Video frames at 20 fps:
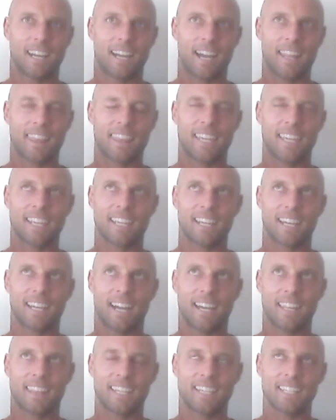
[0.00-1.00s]
I think
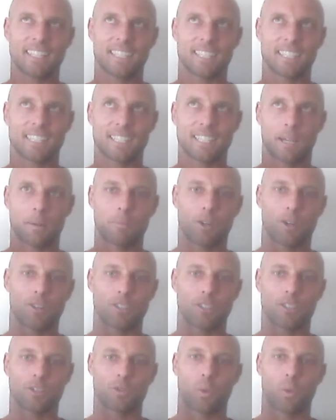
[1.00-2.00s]
it's a
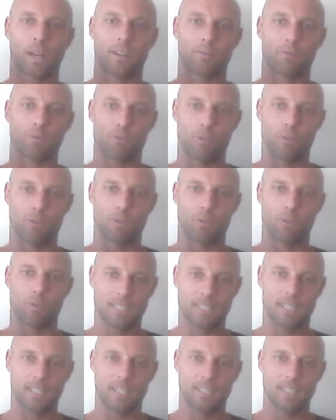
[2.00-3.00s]
subconscious way of
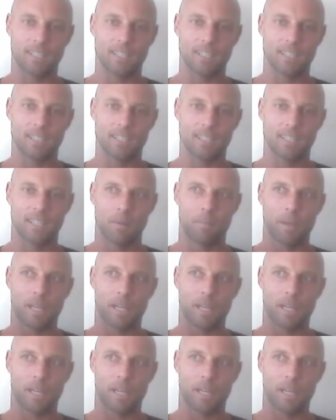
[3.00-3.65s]
resting,